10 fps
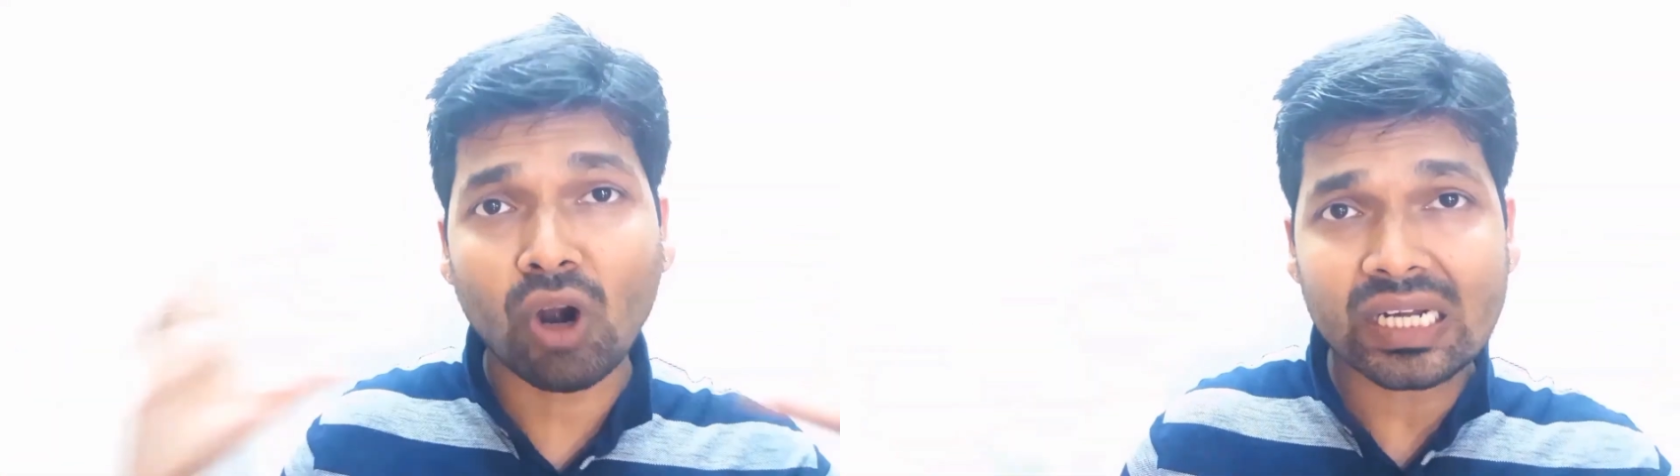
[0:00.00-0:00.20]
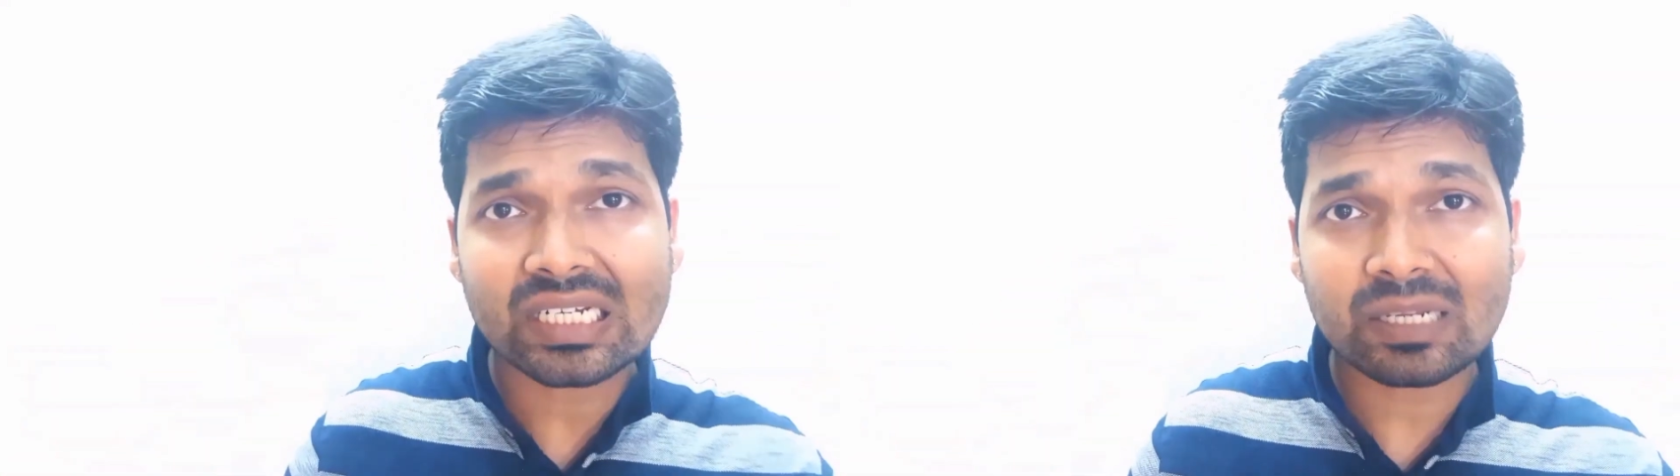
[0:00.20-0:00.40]

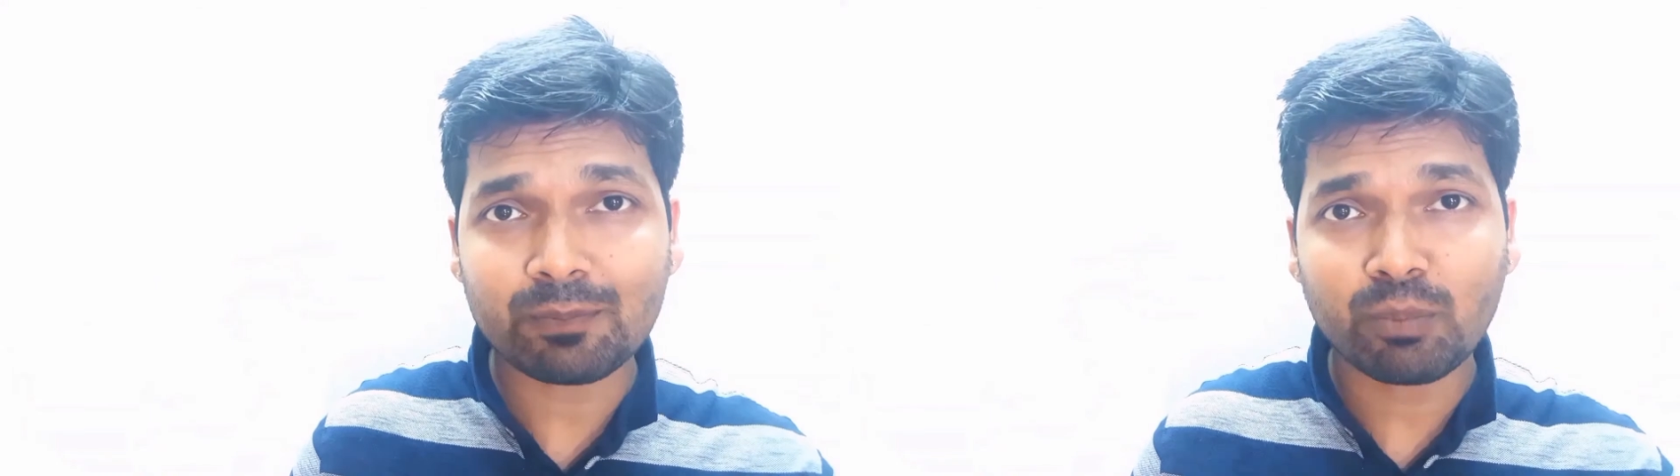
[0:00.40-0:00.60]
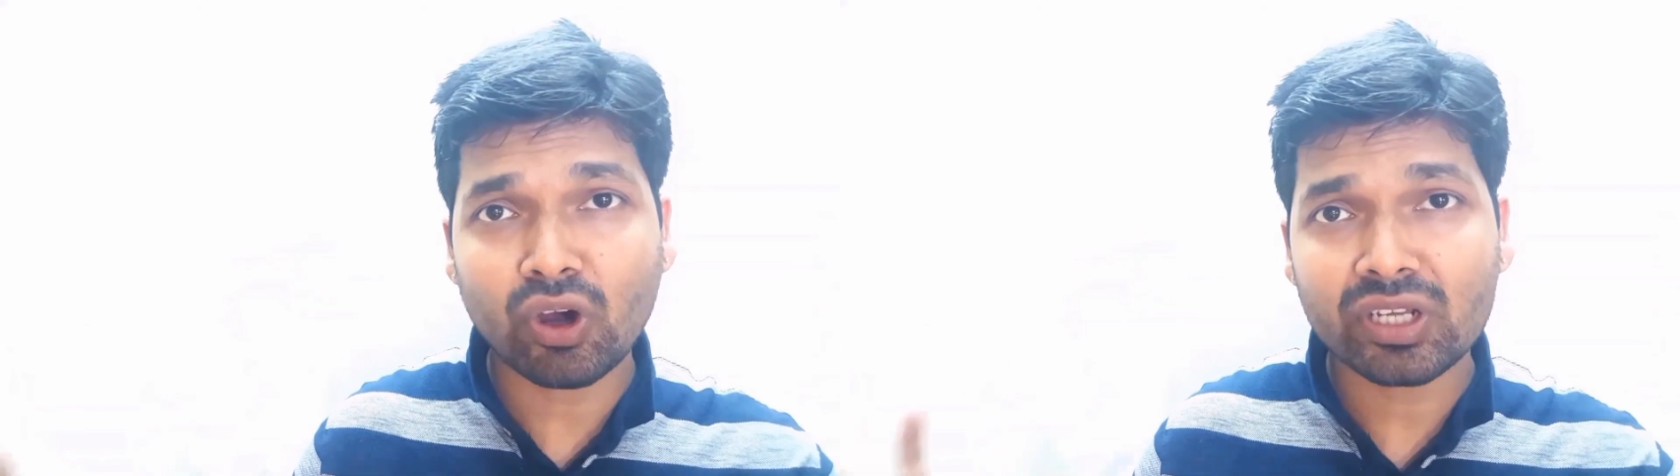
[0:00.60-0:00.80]

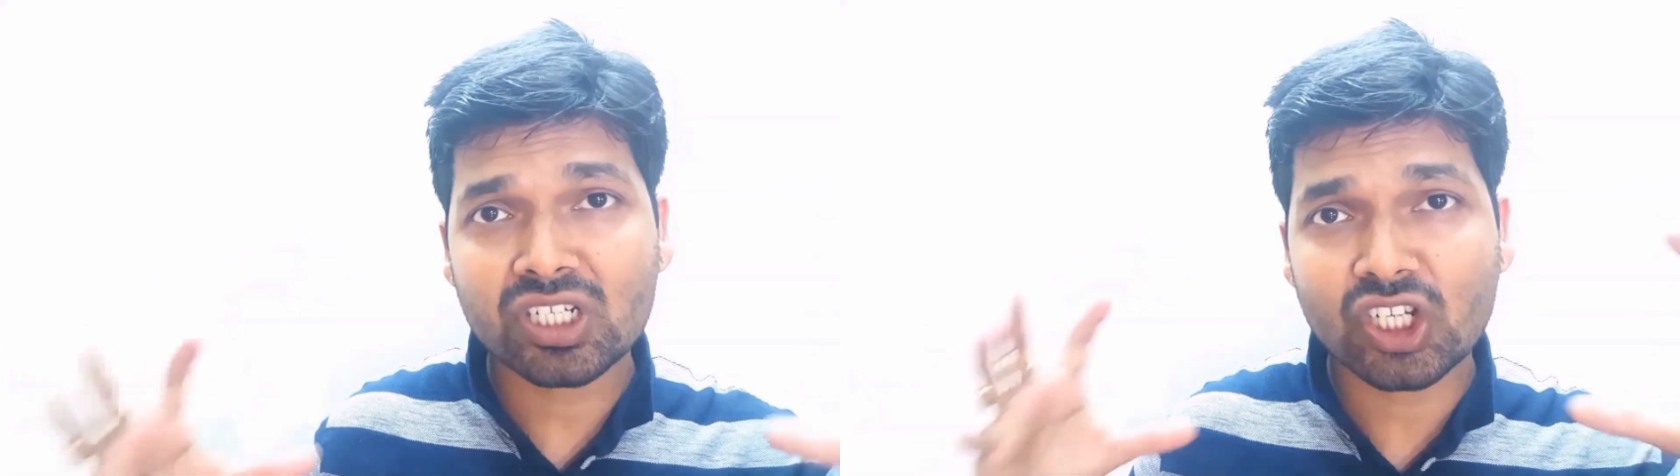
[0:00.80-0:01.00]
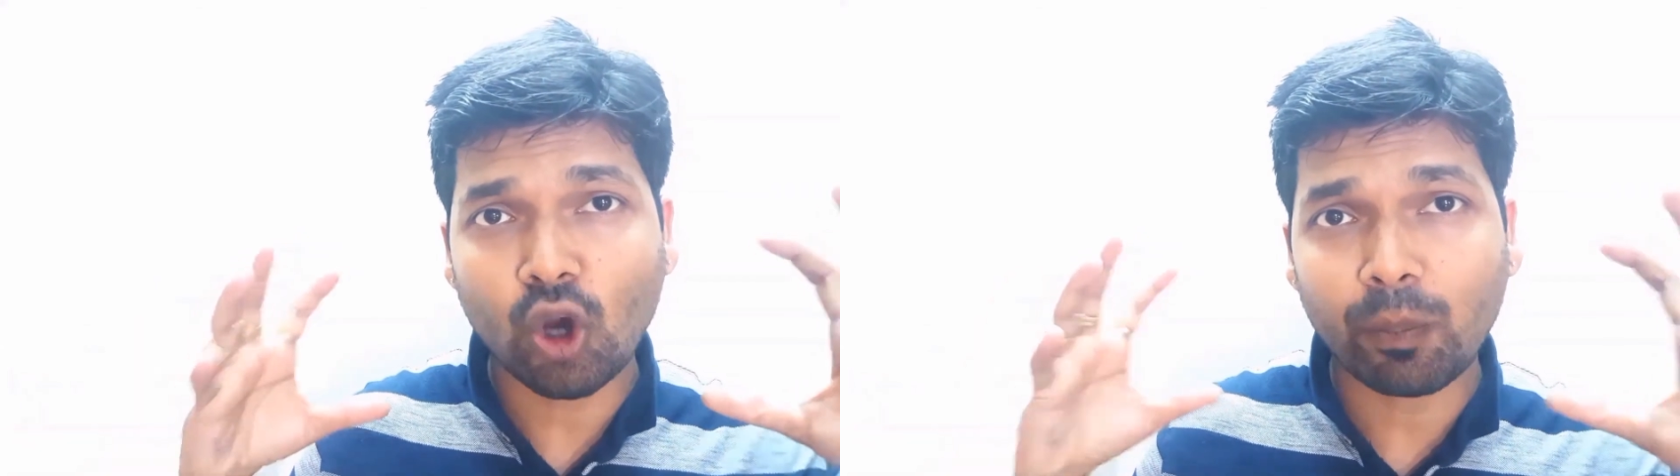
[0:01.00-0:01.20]

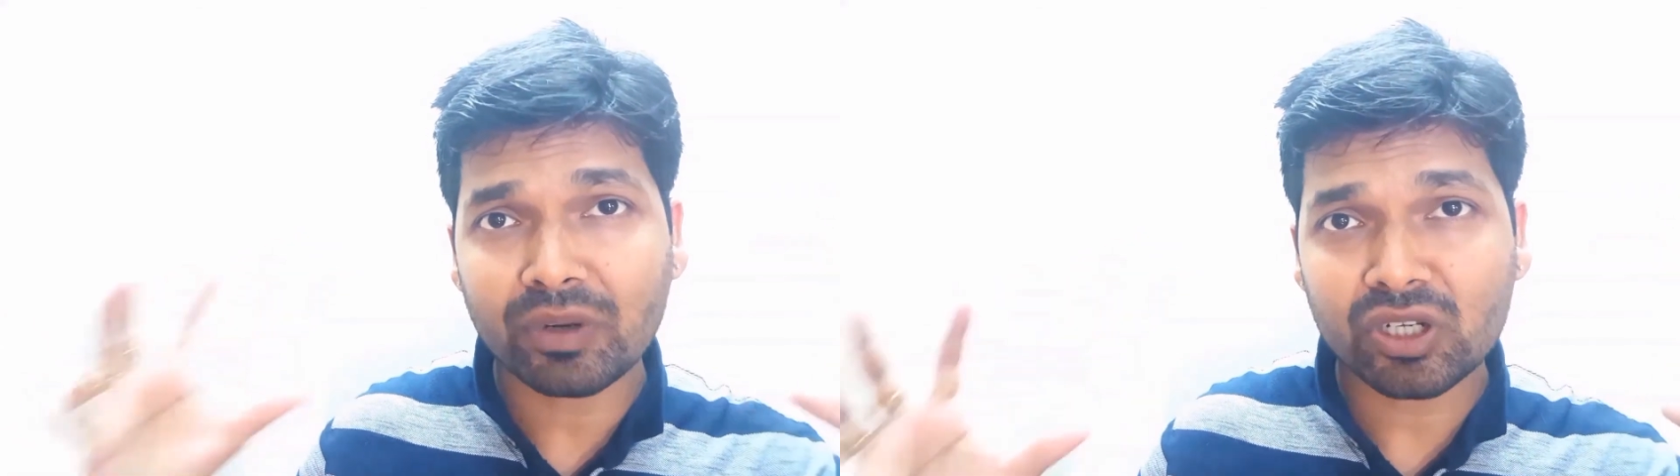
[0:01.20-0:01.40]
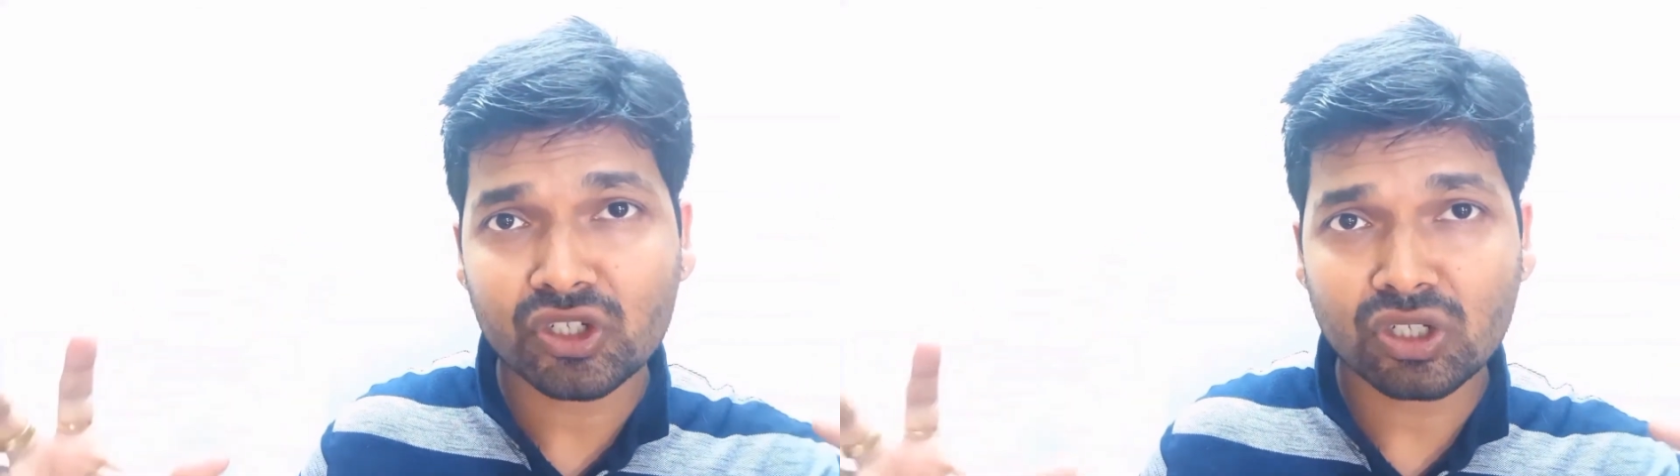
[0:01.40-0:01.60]
multi-point
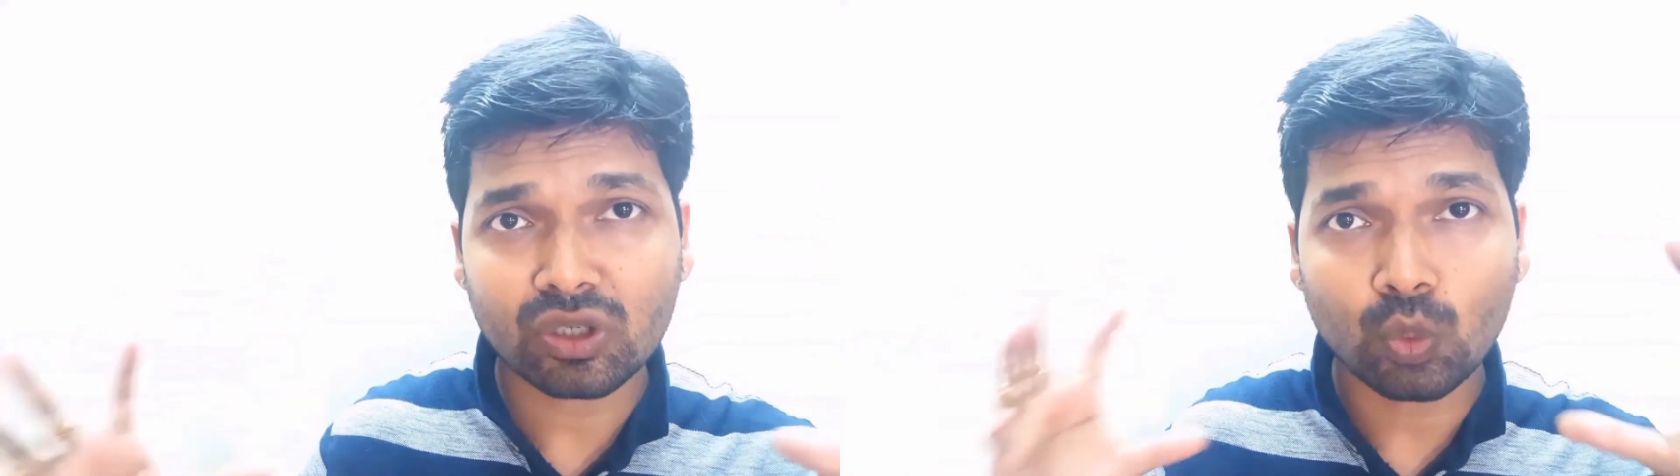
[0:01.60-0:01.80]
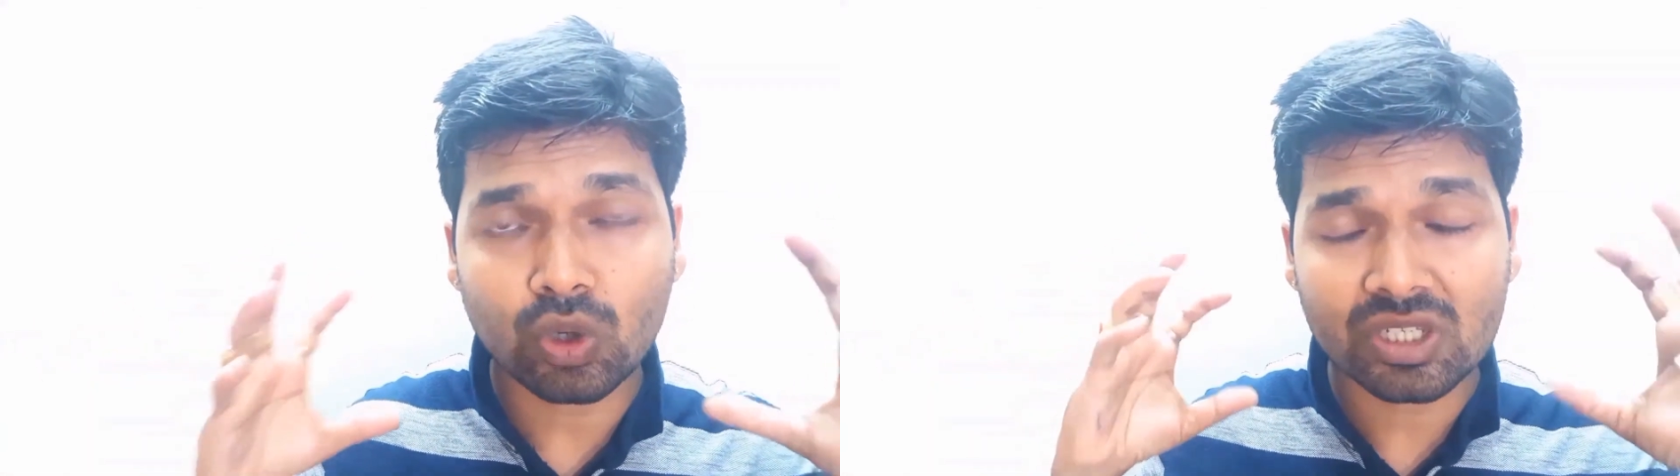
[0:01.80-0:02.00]
operation